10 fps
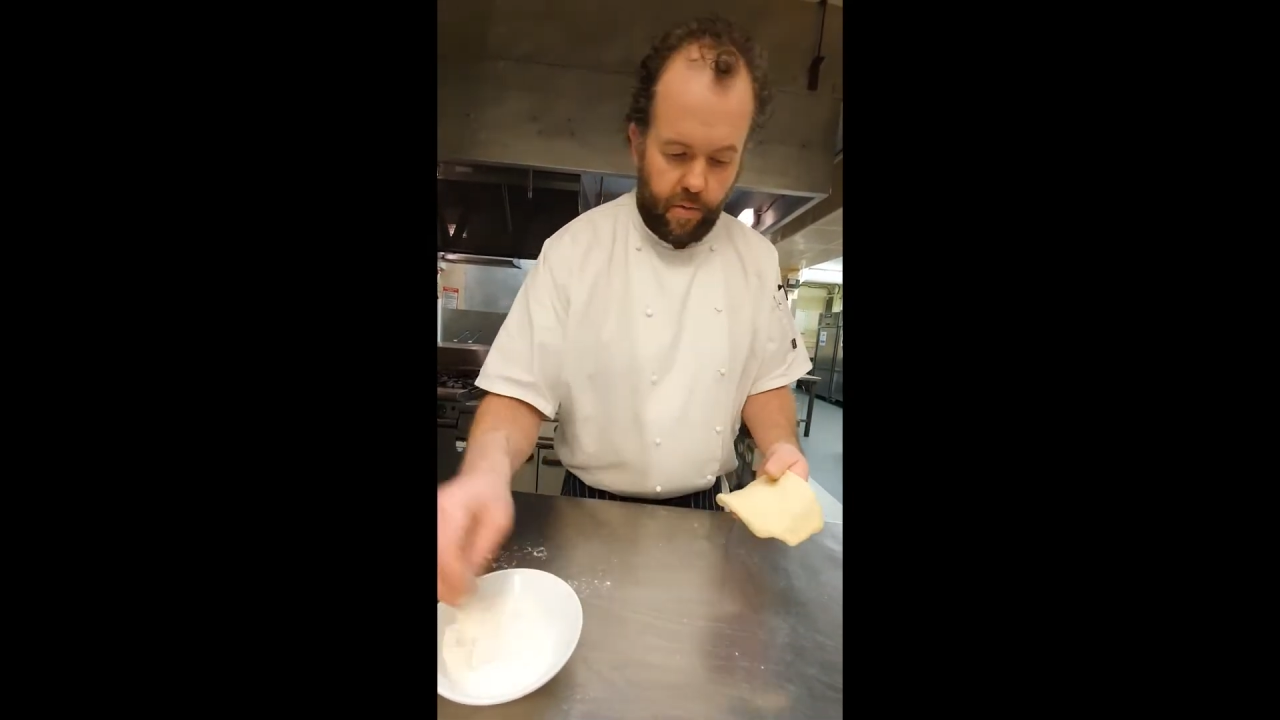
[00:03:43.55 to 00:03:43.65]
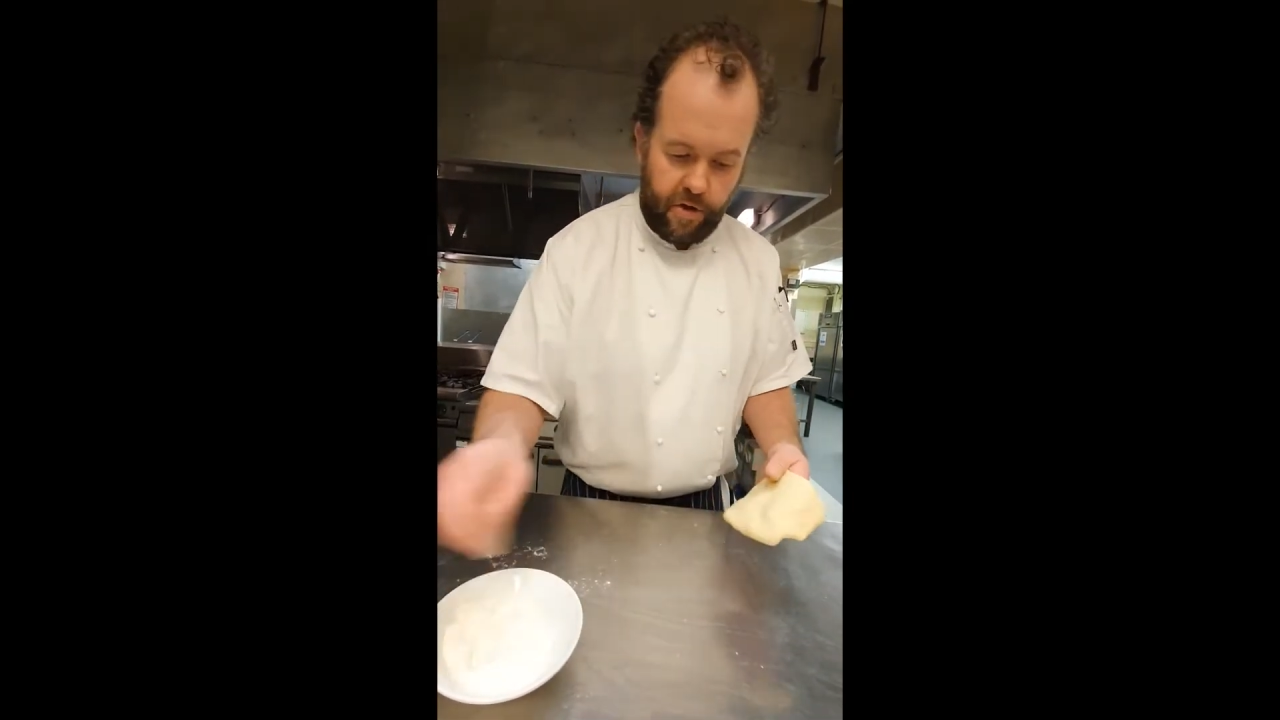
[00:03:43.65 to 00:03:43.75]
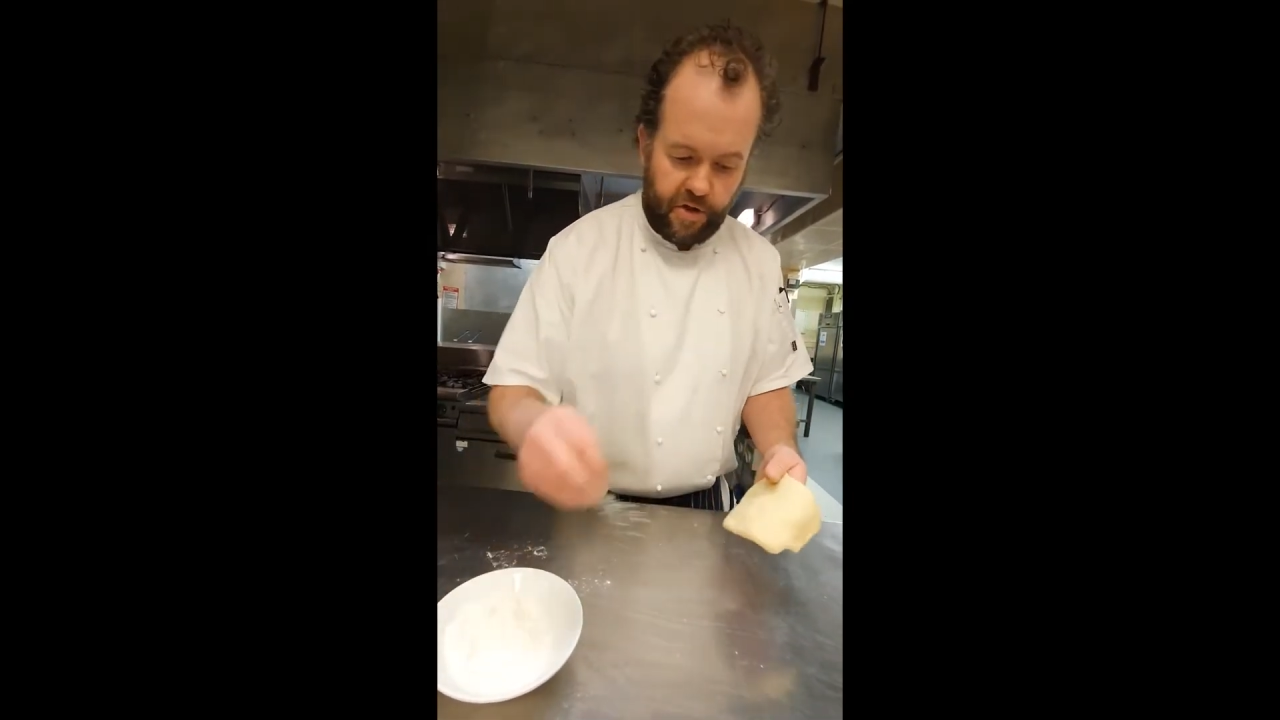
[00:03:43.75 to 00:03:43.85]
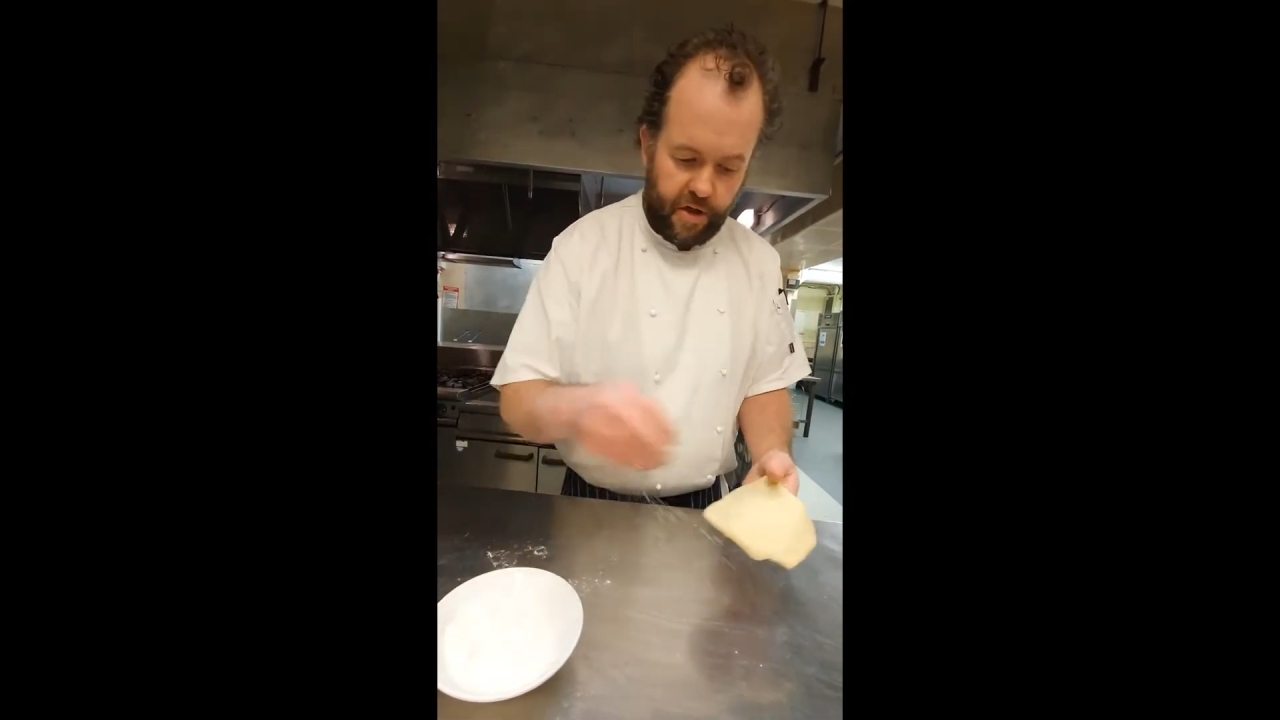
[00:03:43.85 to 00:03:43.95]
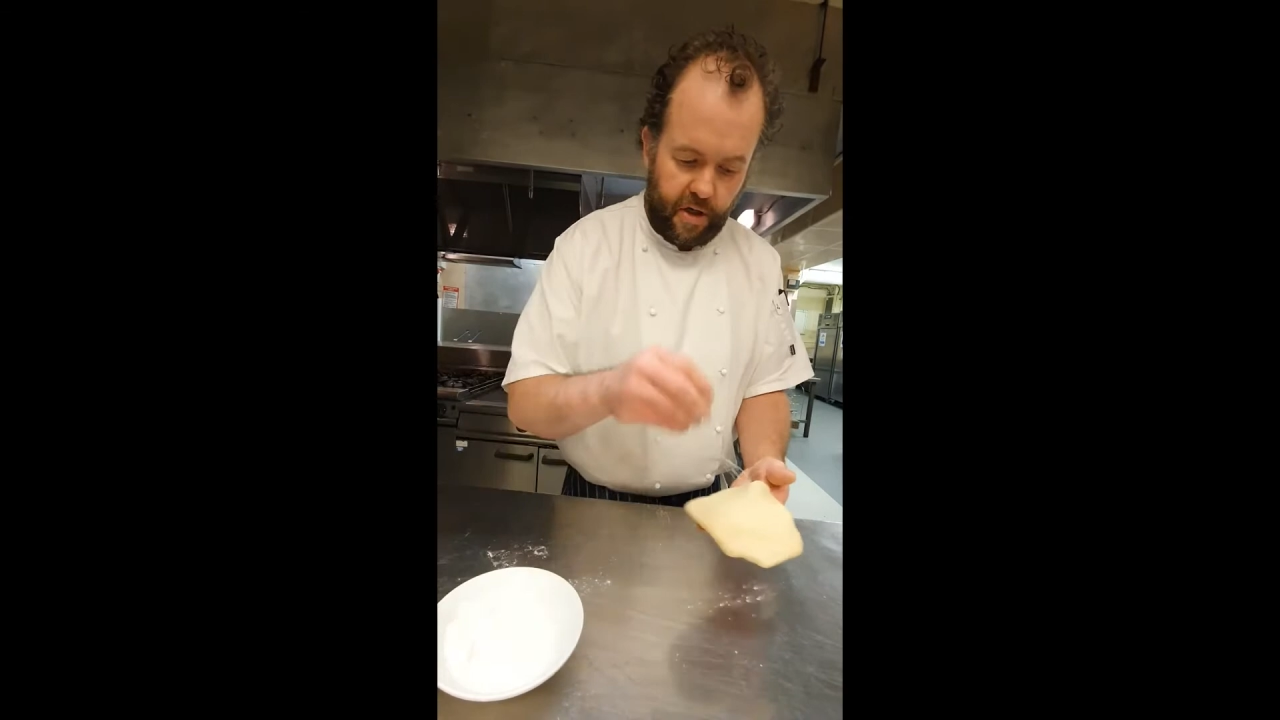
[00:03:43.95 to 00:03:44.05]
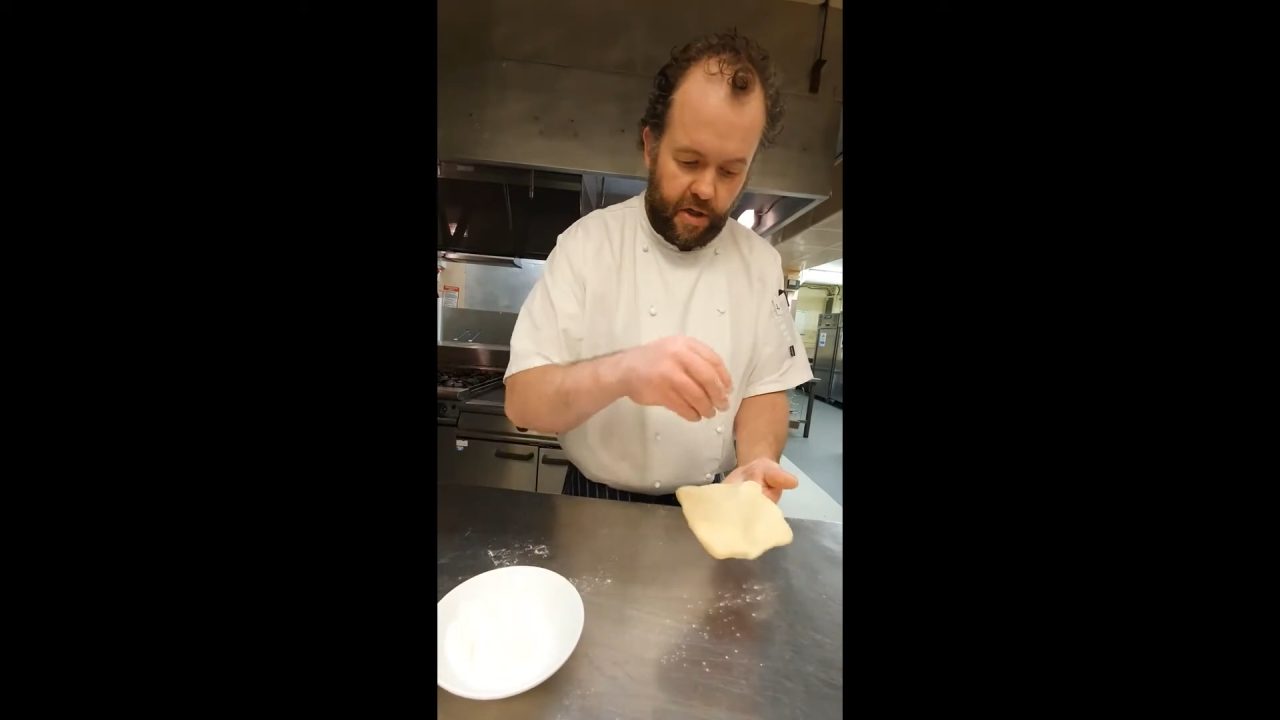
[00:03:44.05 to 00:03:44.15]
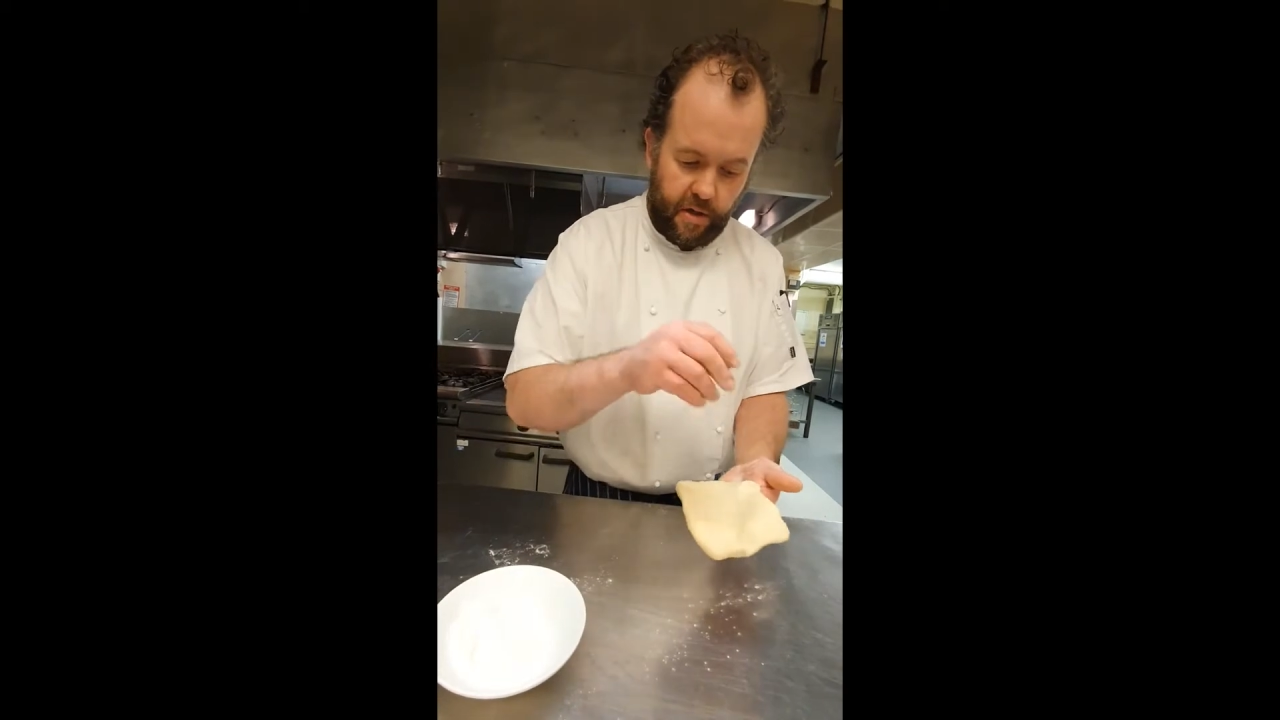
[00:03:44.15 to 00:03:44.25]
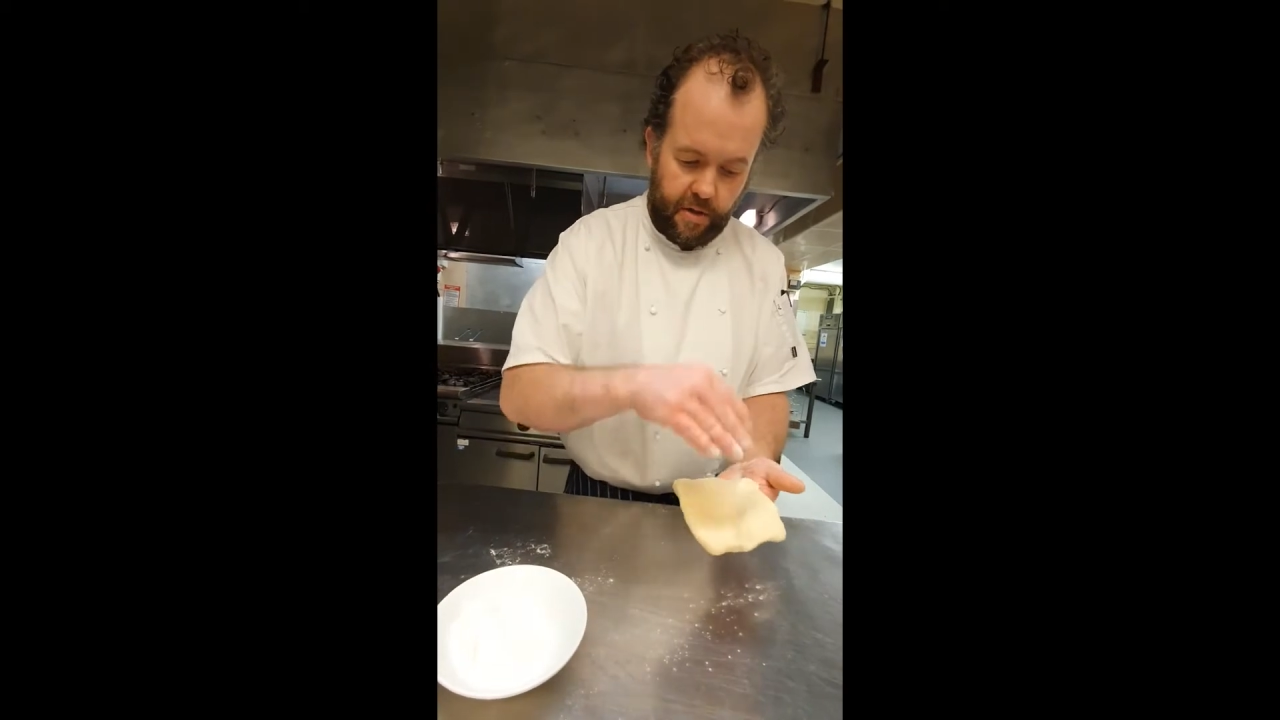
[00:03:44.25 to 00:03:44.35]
just going to